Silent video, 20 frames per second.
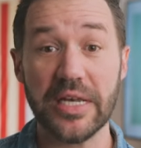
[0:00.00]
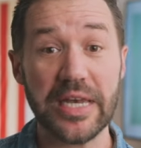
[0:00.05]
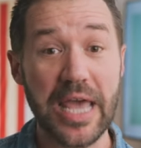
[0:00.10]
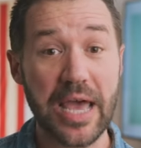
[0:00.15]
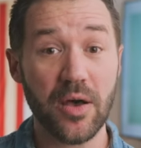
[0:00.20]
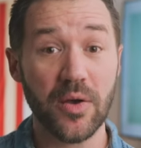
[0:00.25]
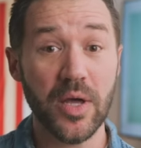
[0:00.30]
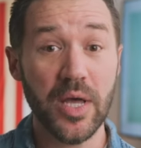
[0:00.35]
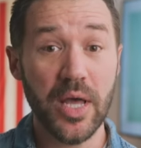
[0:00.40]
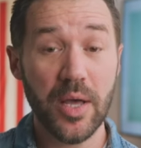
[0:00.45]

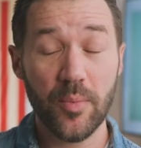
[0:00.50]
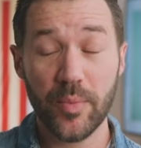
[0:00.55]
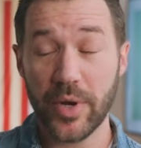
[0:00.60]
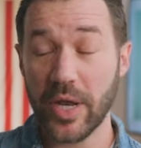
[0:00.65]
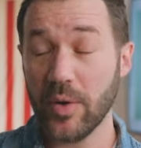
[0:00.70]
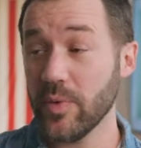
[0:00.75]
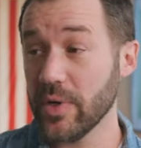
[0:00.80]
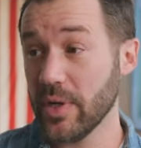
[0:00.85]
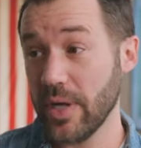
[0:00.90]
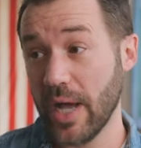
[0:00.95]
Now, but
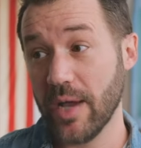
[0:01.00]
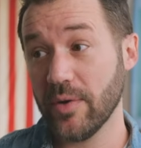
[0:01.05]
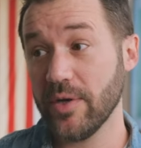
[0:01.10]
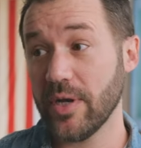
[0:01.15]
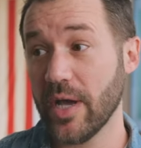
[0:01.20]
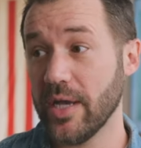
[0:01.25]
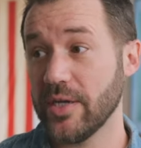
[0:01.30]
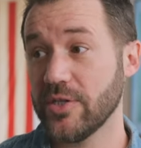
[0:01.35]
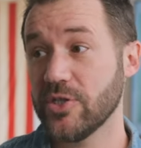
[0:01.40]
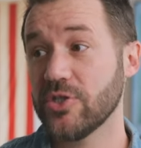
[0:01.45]
I will, I,
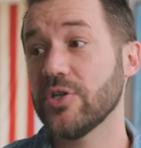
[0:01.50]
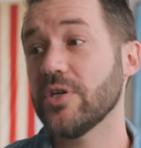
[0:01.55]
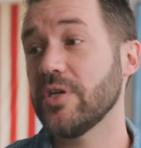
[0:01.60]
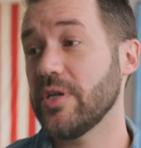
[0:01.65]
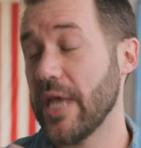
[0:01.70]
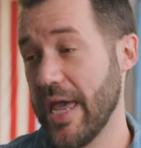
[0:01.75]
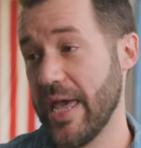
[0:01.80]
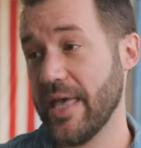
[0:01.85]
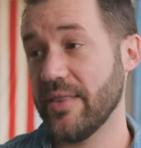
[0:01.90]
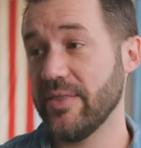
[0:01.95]
I
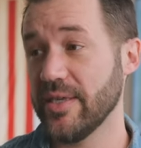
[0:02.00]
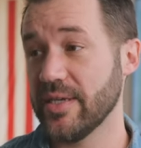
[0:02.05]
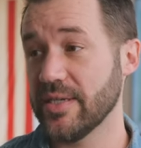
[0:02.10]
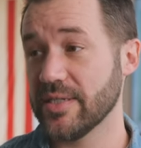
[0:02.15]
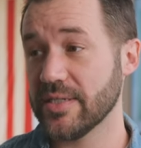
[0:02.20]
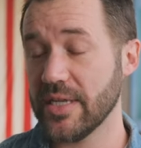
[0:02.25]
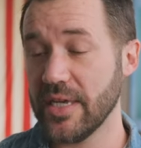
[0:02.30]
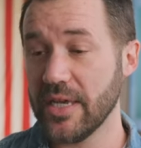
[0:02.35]
should add this.